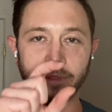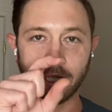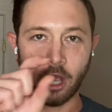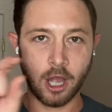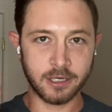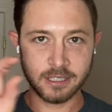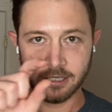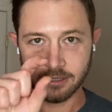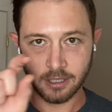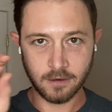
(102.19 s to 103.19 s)
the
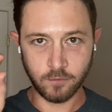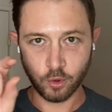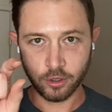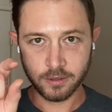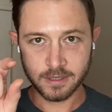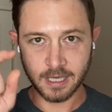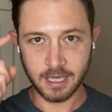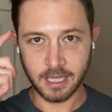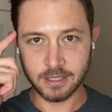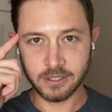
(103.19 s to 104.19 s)
content of words and
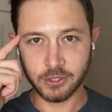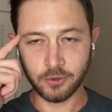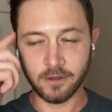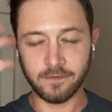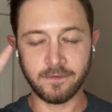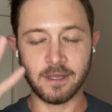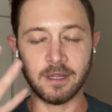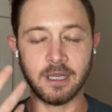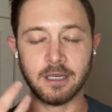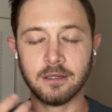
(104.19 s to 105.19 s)
into the
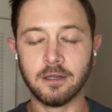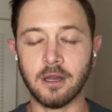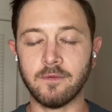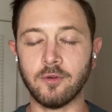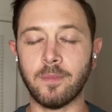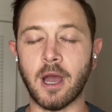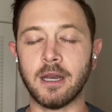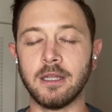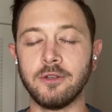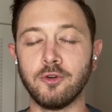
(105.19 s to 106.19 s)
feeling of your
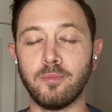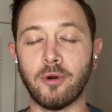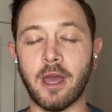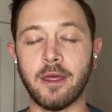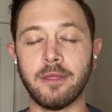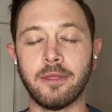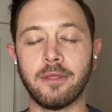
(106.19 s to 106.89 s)
body and your breath,